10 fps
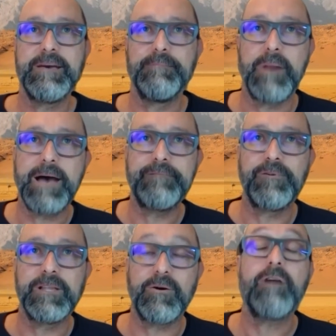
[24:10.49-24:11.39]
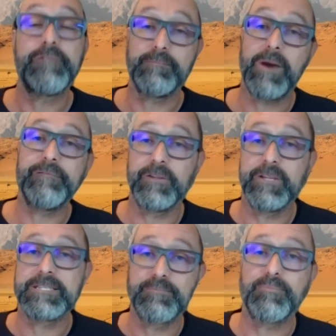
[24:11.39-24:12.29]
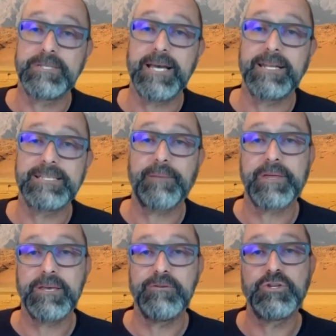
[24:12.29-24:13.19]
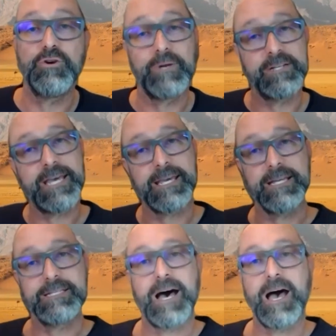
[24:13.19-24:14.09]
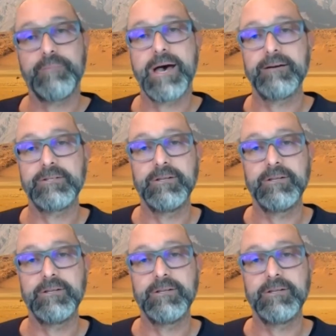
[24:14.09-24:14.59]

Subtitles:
mindfulness is presented as something you do when you're taking time out.